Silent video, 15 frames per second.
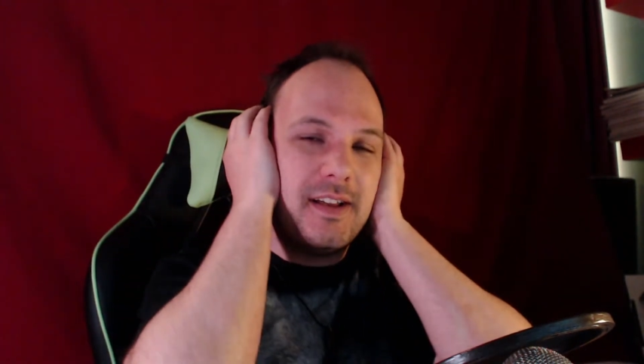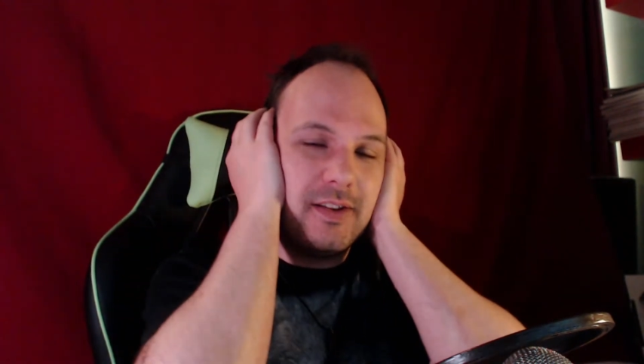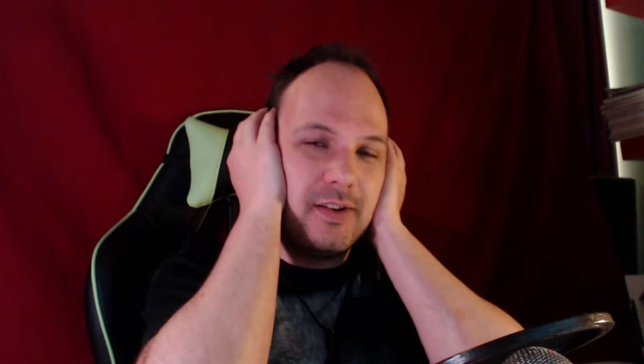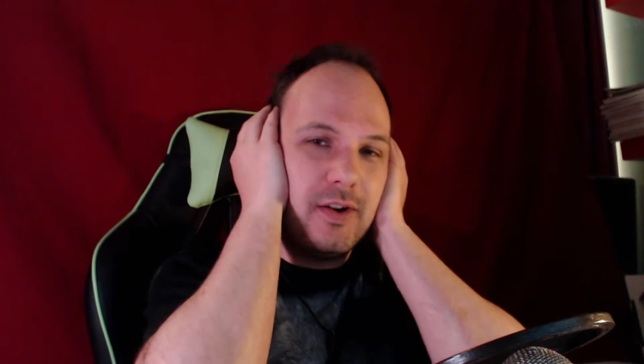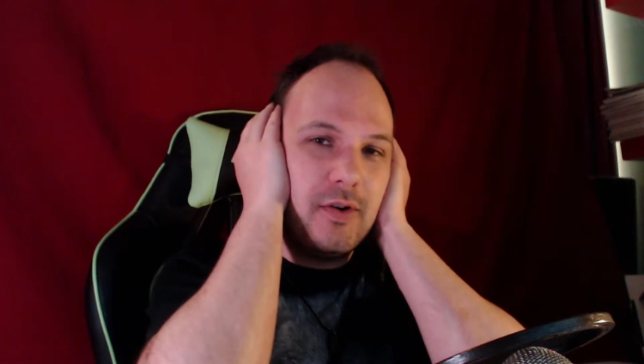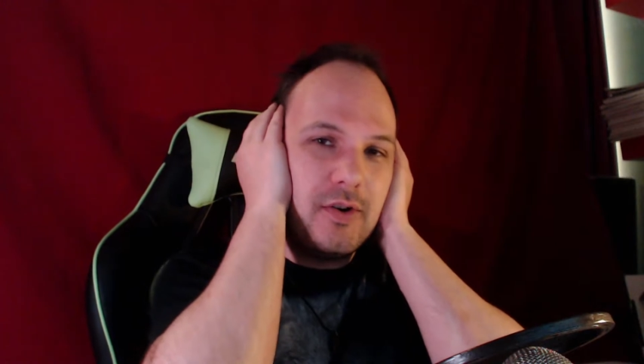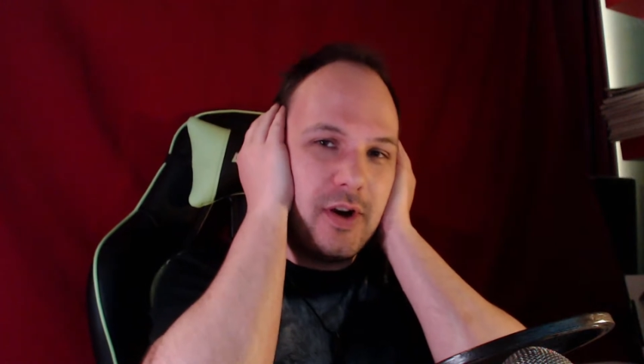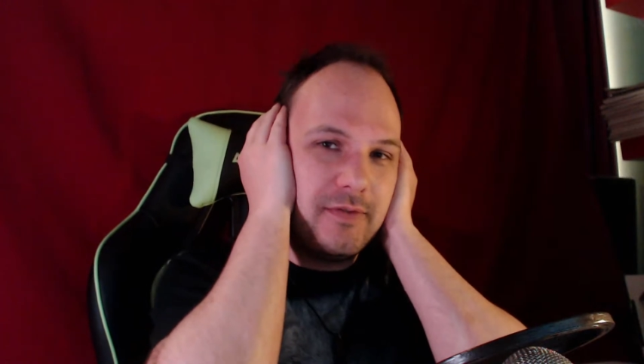you
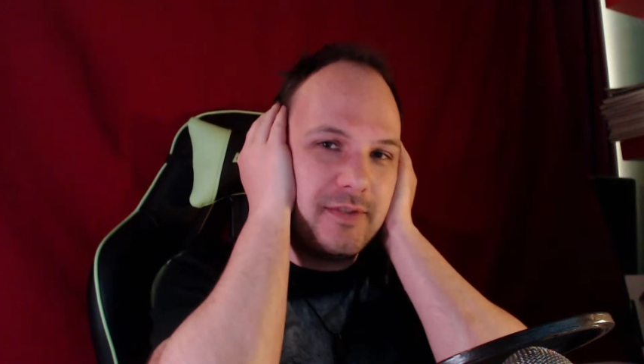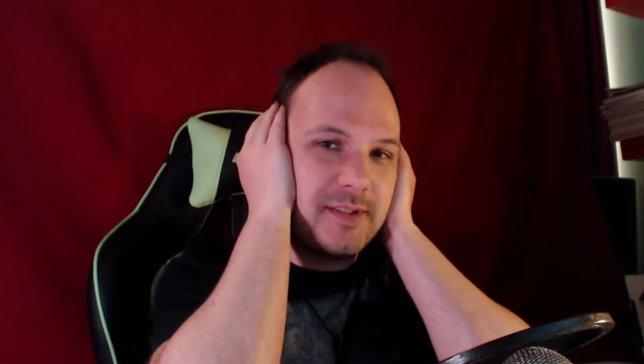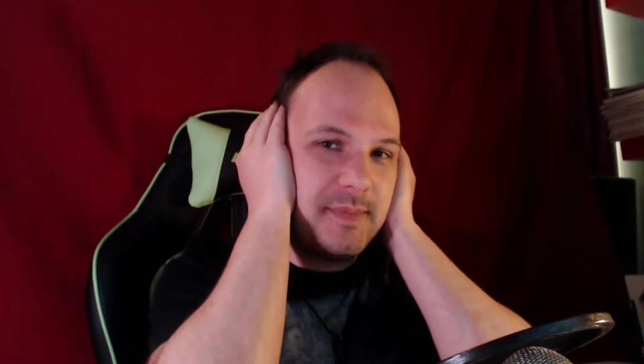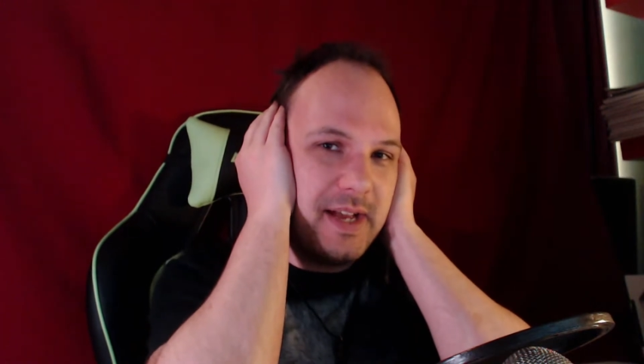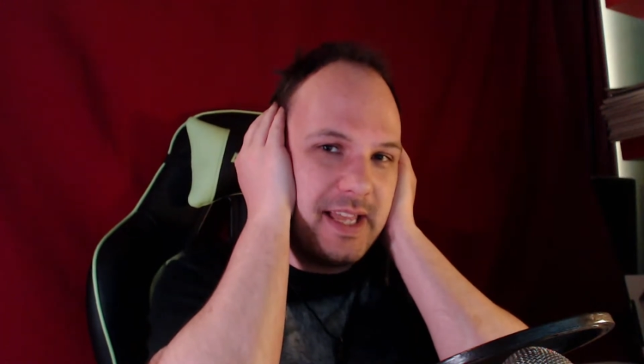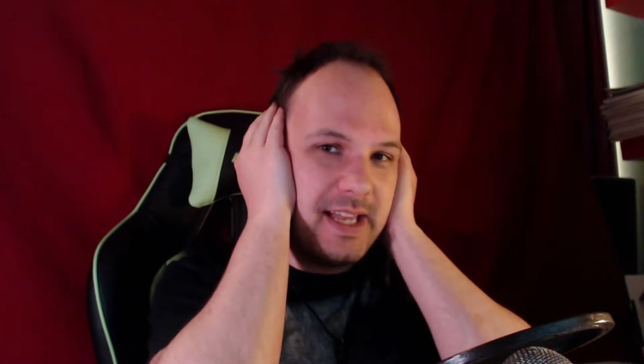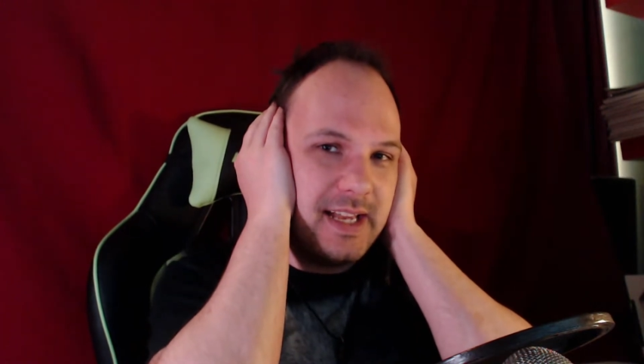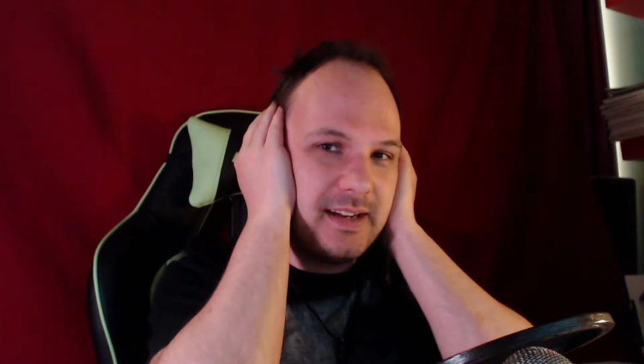know, covers
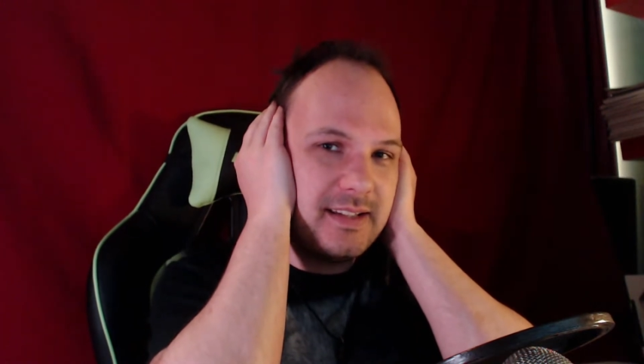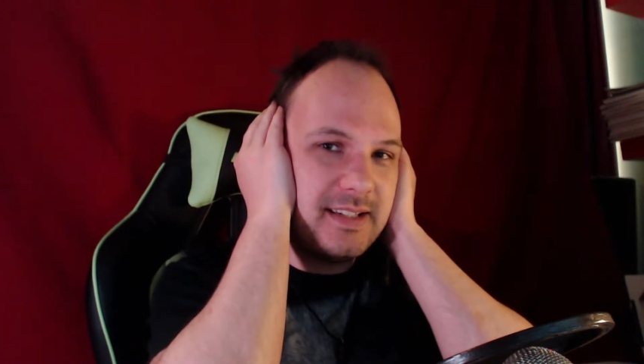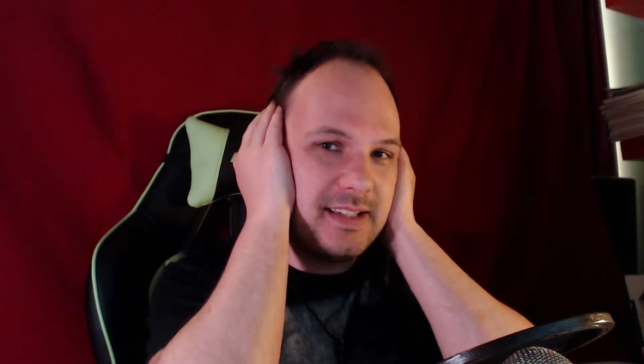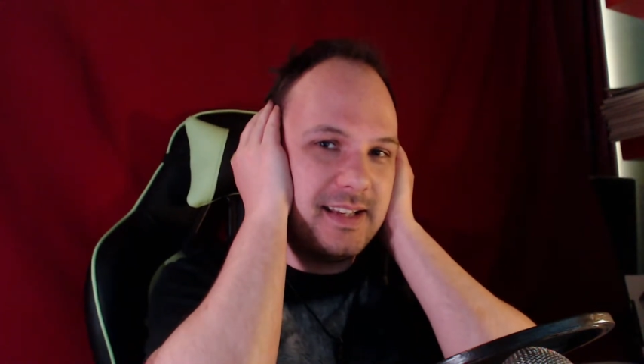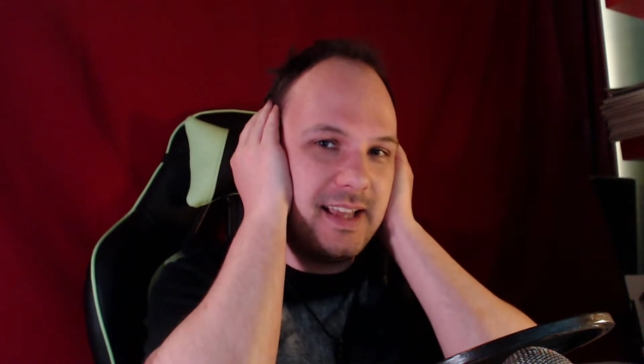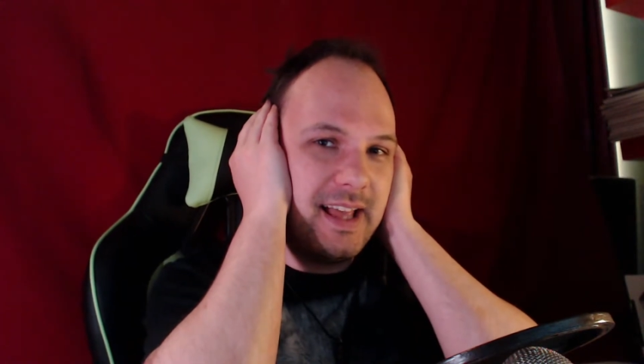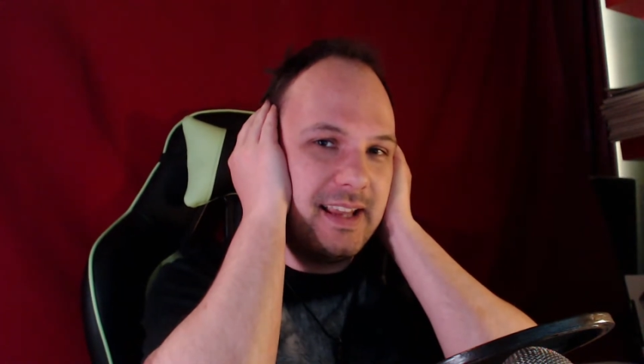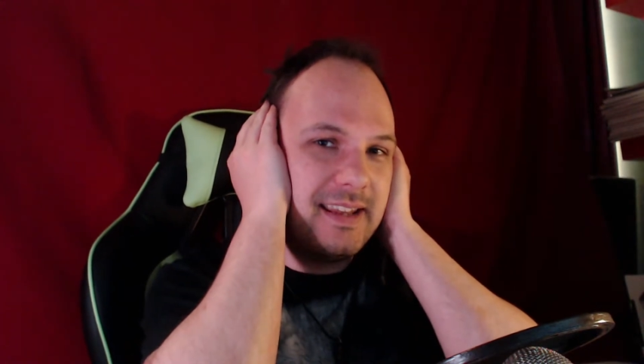my ears,
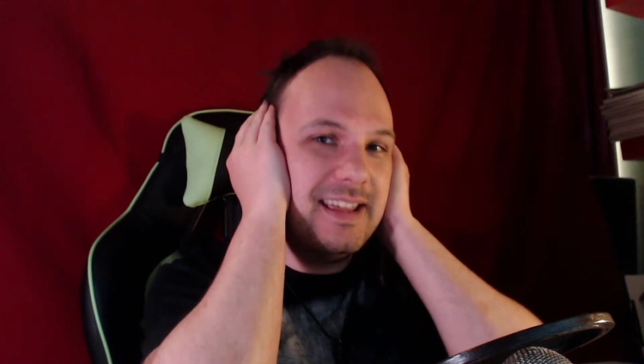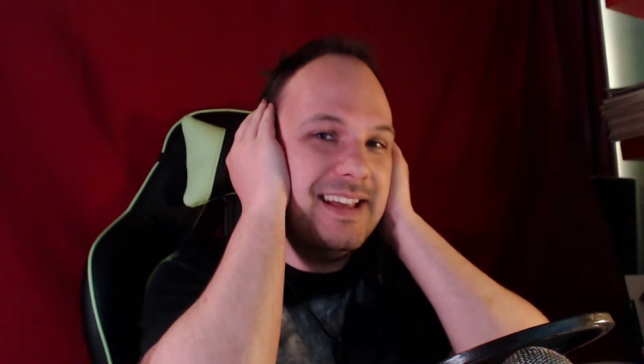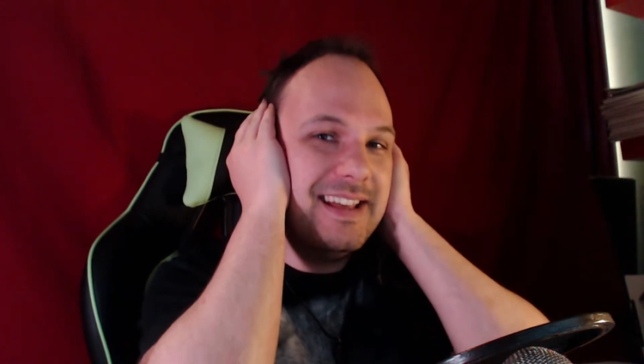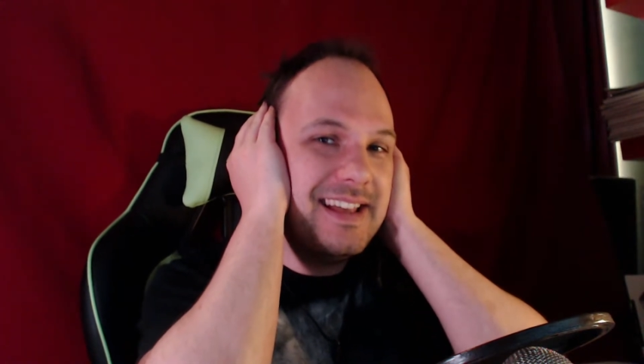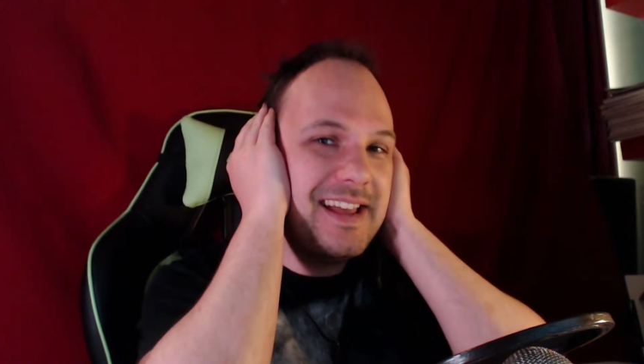and then